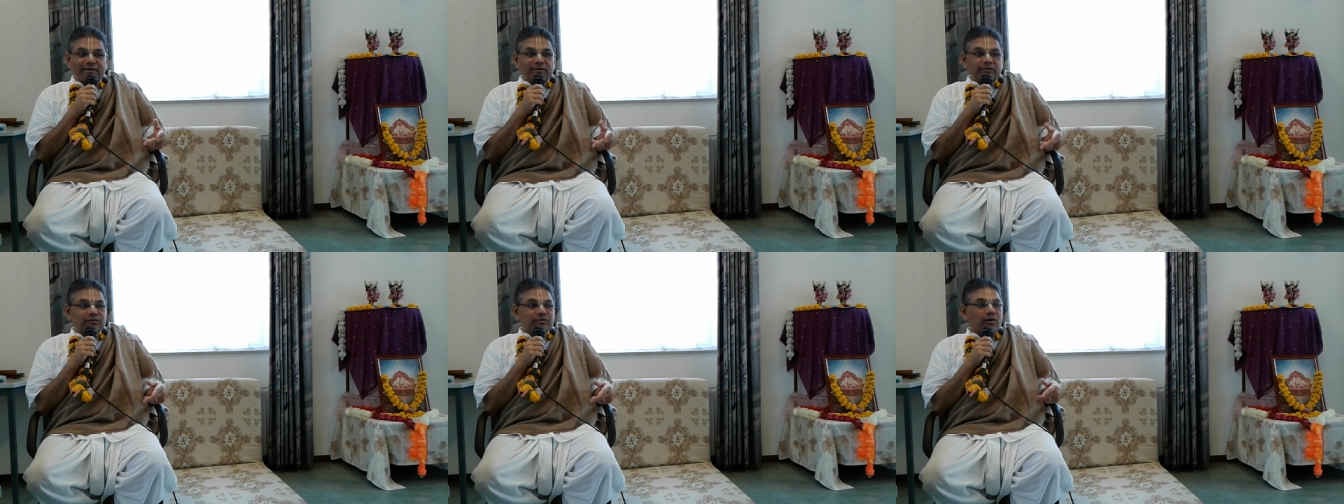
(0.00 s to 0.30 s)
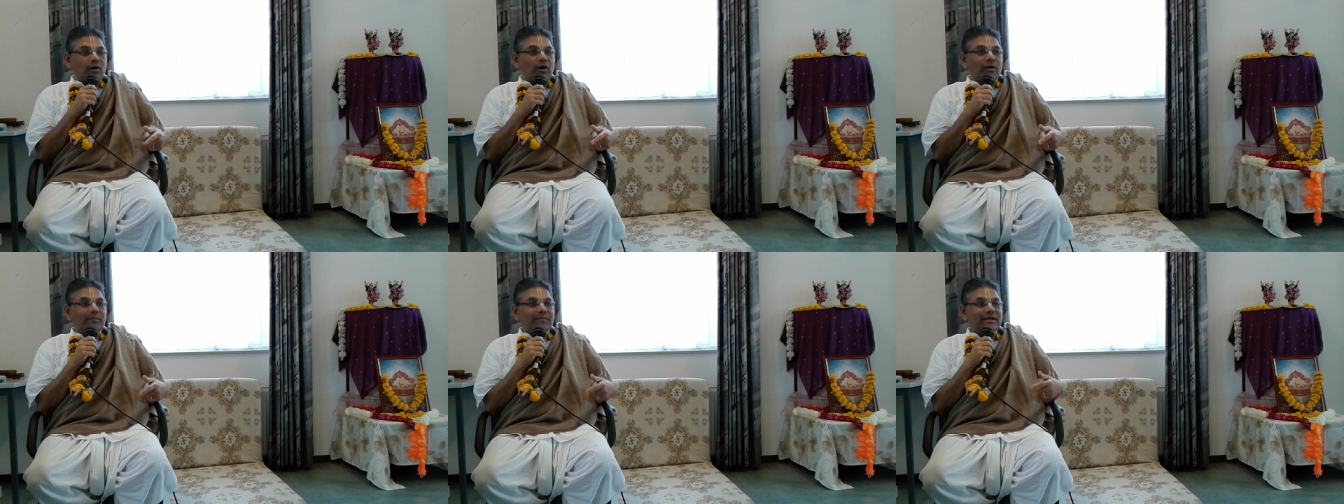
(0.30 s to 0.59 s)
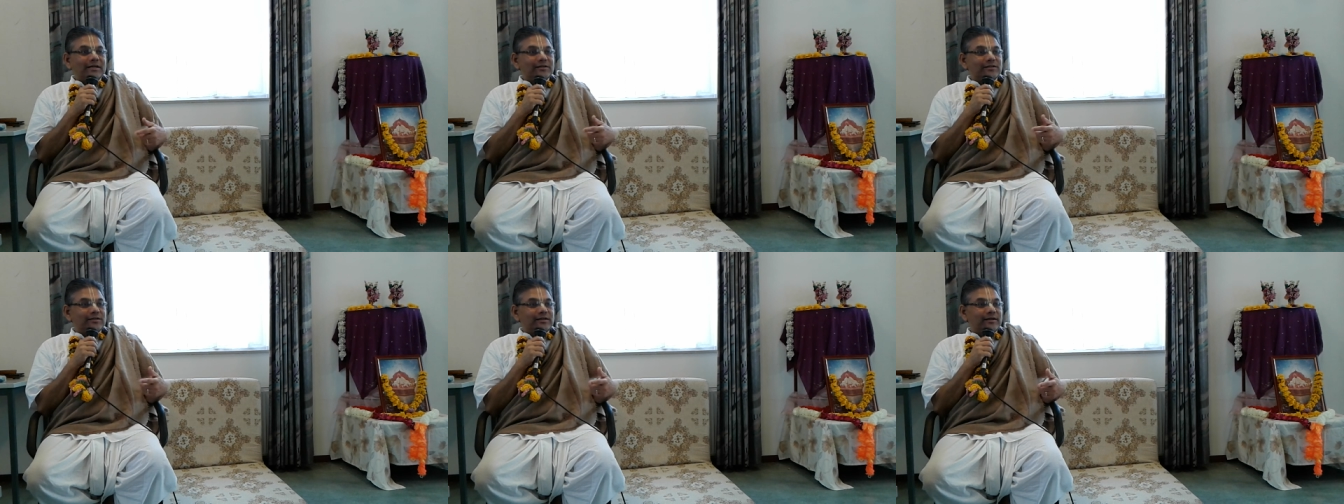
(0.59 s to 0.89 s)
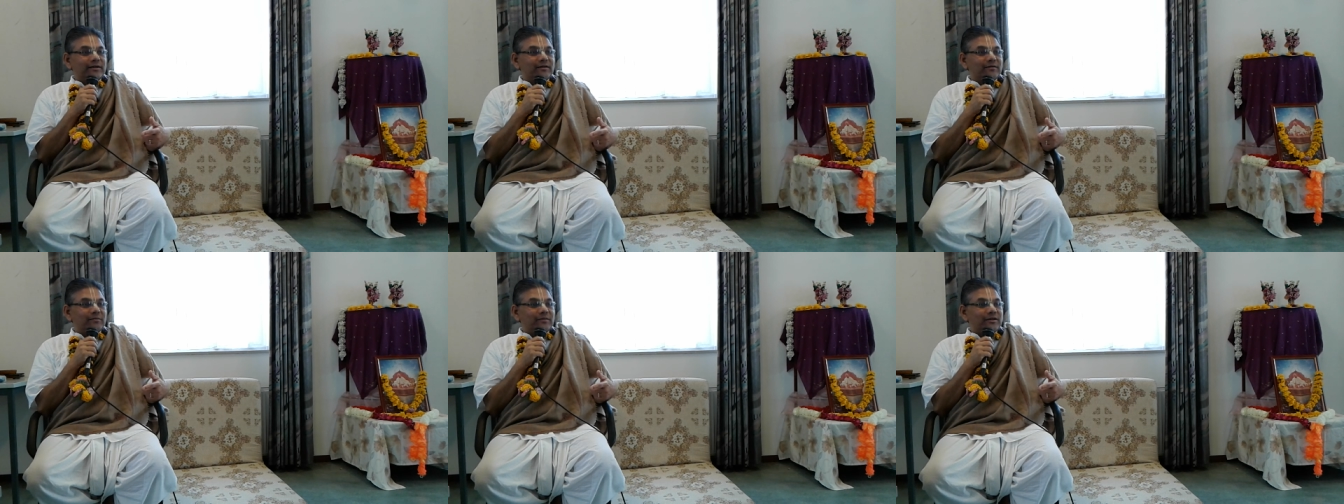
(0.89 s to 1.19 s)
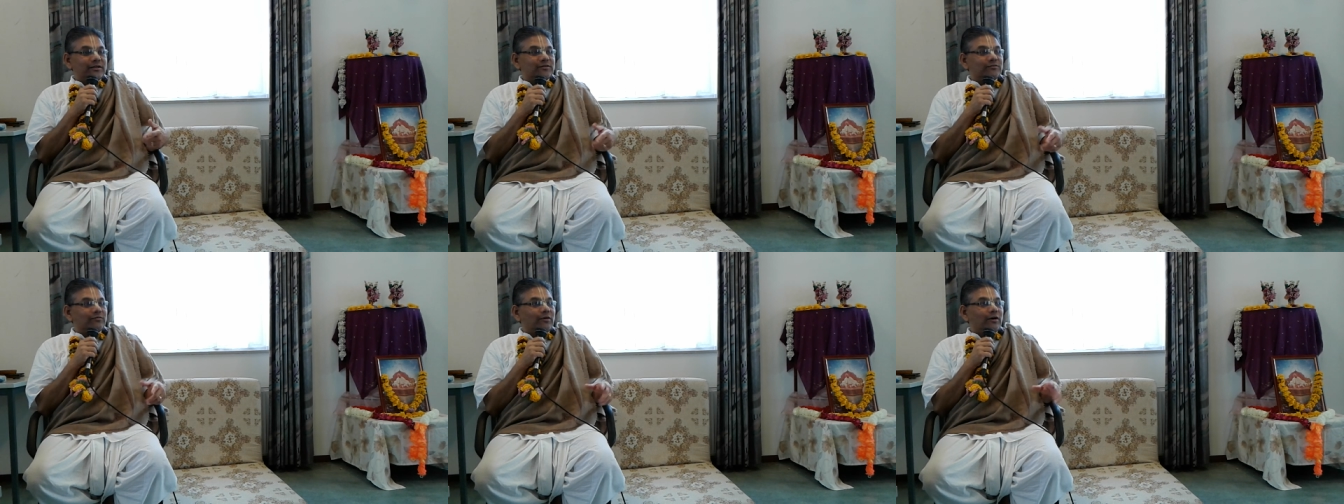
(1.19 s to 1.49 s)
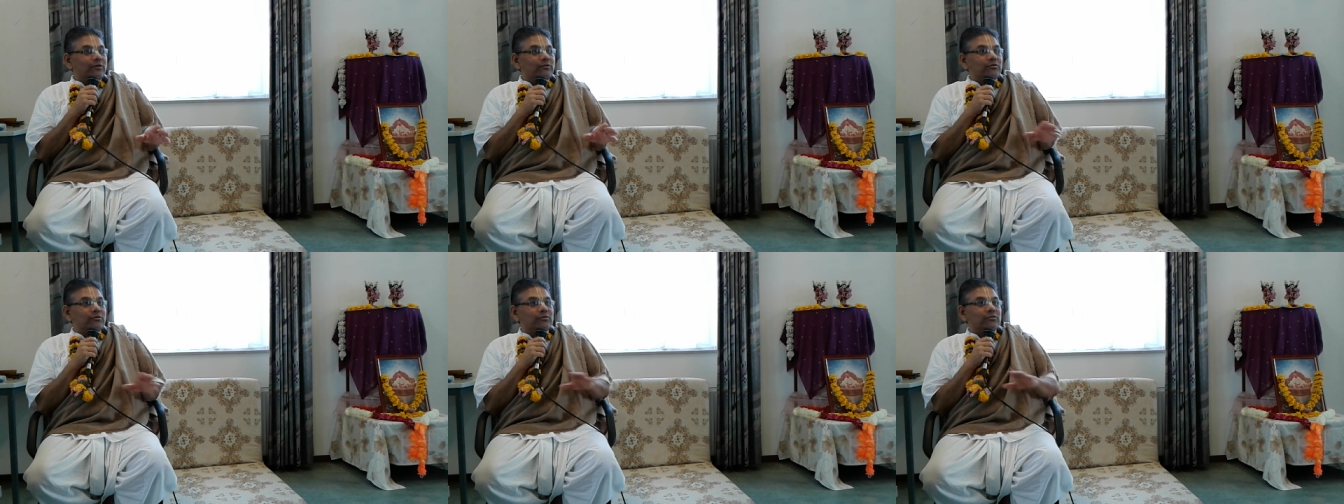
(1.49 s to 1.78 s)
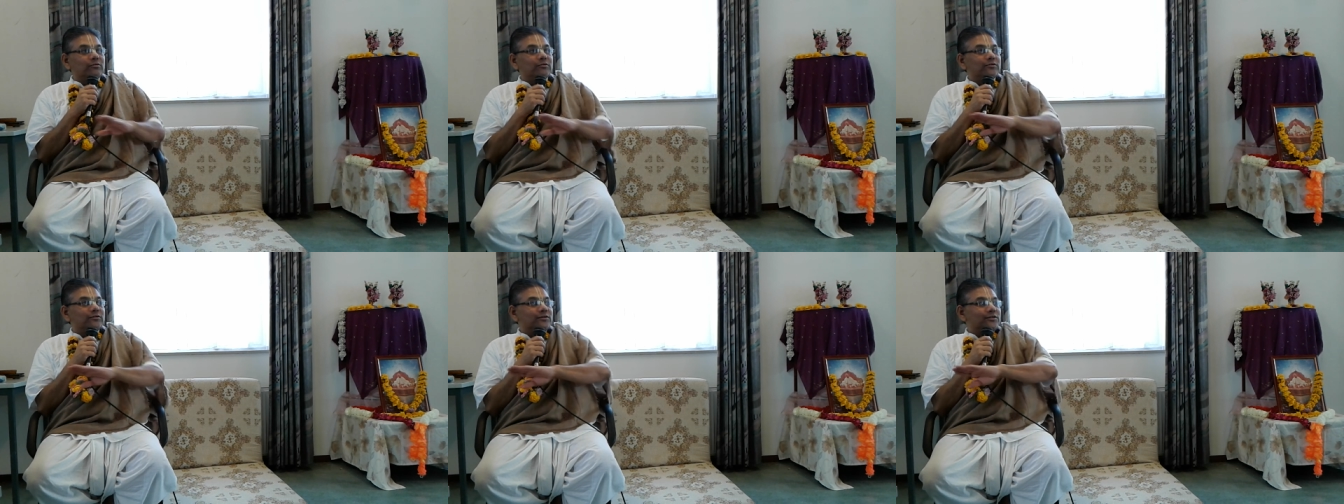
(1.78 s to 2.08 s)
So omniscient means one who
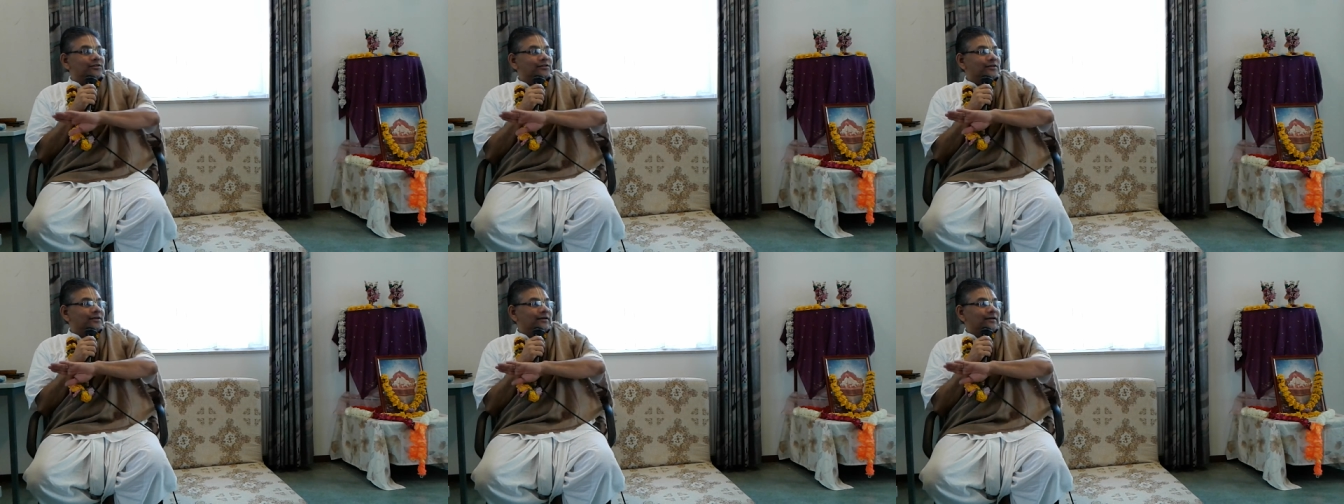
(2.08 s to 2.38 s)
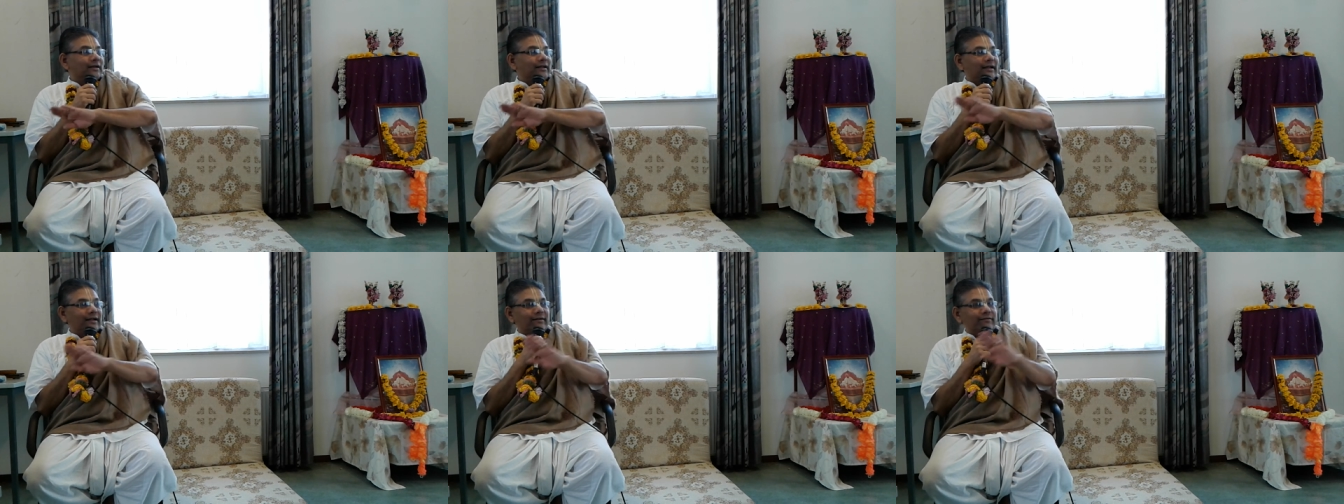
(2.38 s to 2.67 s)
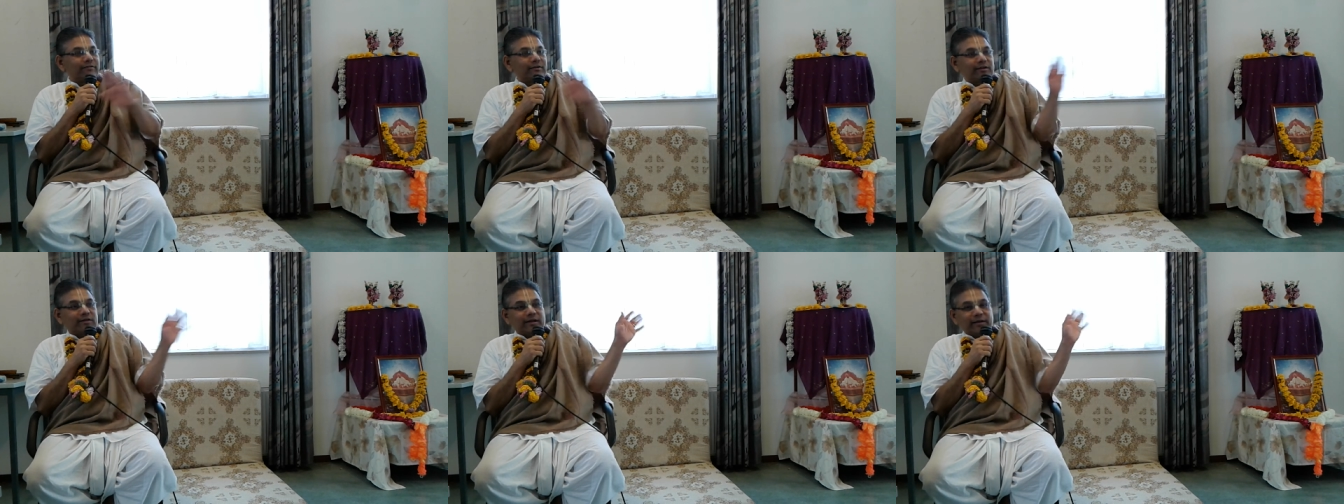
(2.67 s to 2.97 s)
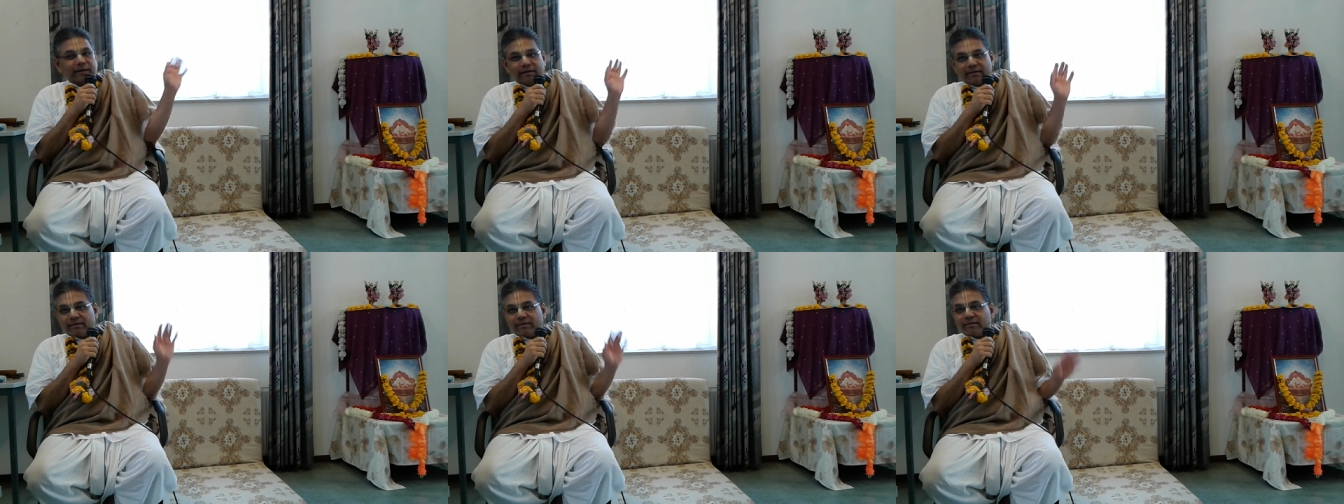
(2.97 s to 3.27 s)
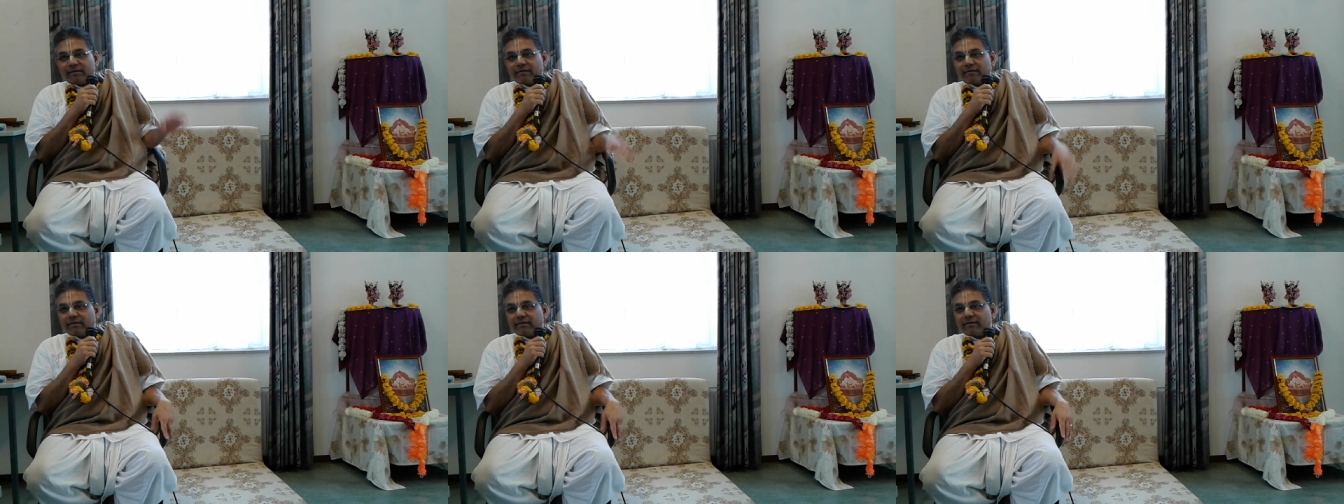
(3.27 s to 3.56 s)
knows everything.